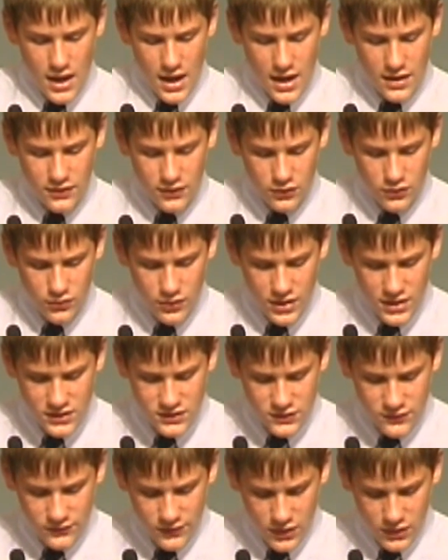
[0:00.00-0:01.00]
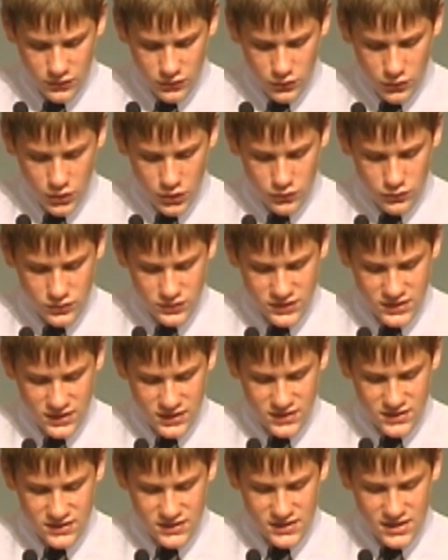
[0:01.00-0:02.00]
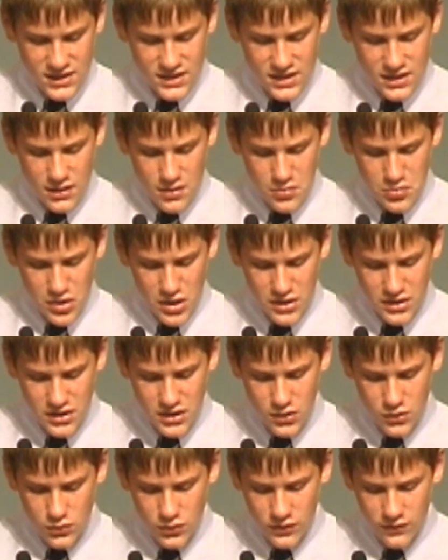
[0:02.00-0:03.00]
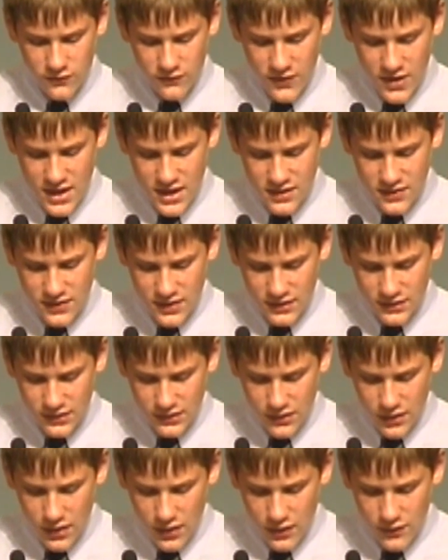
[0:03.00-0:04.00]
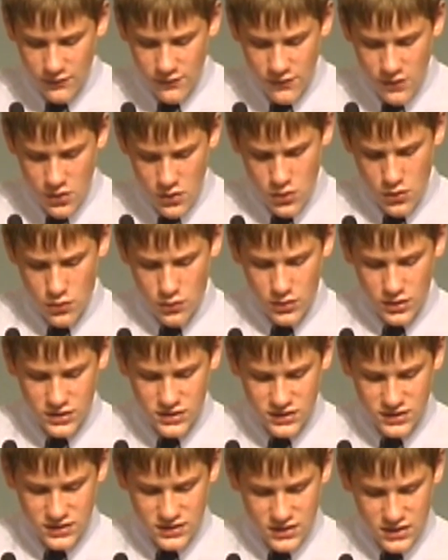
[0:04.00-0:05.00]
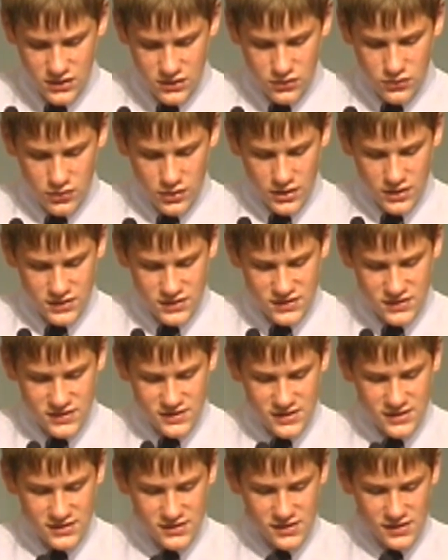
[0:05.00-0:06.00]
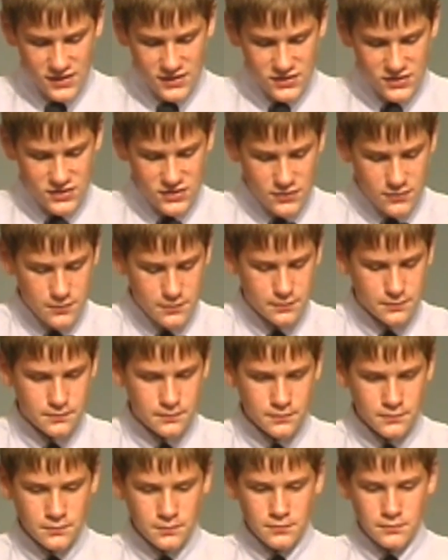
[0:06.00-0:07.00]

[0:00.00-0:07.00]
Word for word: And the grace of our Lord was exceeding abundant with faith and love, which is in Christ Jesus." Amen.